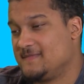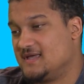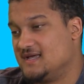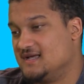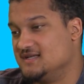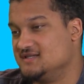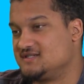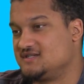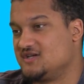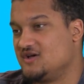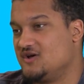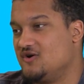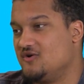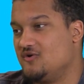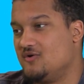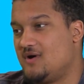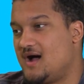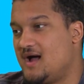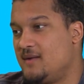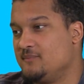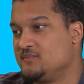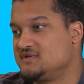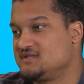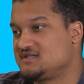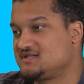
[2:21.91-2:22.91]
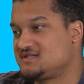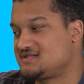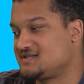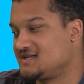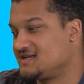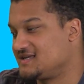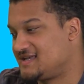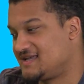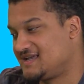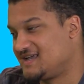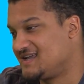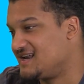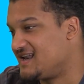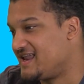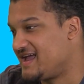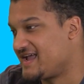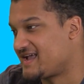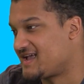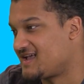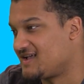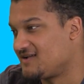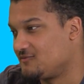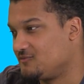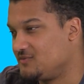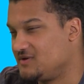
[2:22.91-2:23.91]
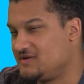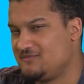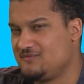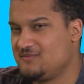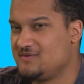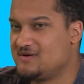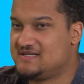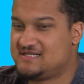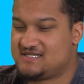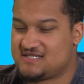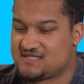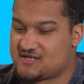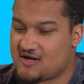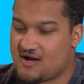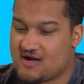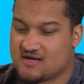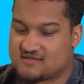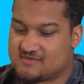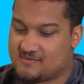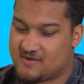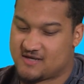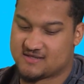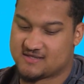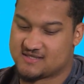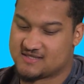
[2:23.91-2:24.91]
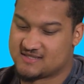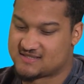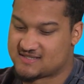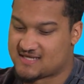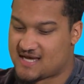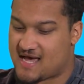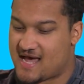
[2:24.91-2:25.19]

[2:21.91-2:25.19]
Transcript: And so I'm just again like we we just talked about this.